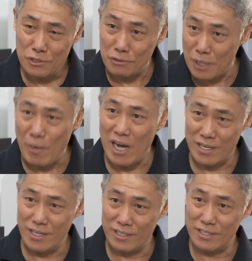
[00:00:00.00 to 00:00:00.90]
to the
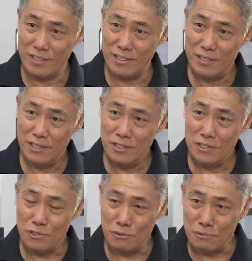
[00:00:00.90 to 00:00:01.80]
market,
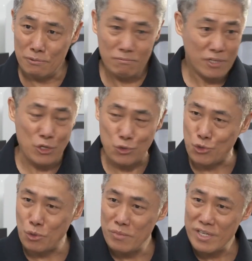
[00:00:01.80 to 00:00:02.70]
to
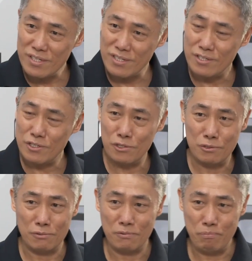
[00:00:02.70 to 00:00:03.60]
consumers,
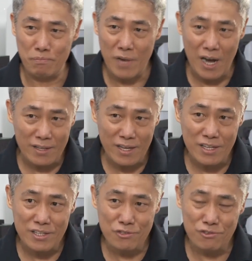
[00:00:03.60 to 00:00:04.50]
to other
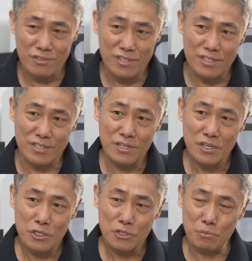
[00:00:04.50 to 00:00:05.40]
industries,
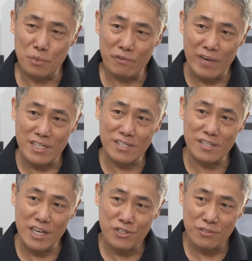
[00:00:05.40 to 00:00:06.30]
to provide
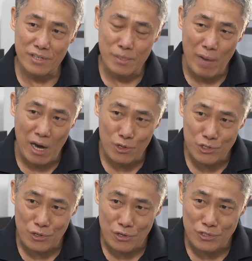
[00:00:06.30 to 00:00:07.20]
stationary power
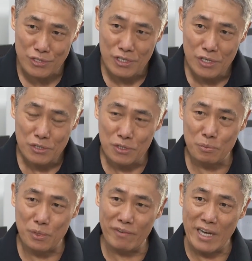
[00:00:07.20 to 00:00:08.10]
source, to
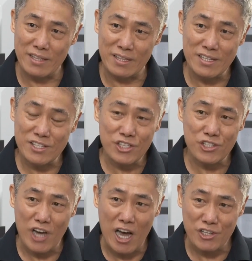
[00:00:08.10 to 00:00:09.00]
provide DC
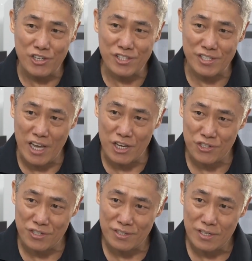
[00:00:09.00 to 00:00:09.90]
charging
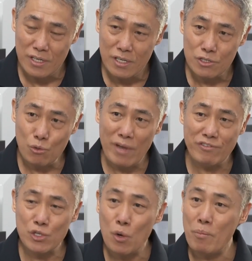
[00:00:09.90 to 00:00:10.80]
station. So we have
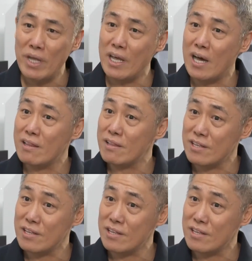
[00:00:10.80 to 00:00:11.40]
so many other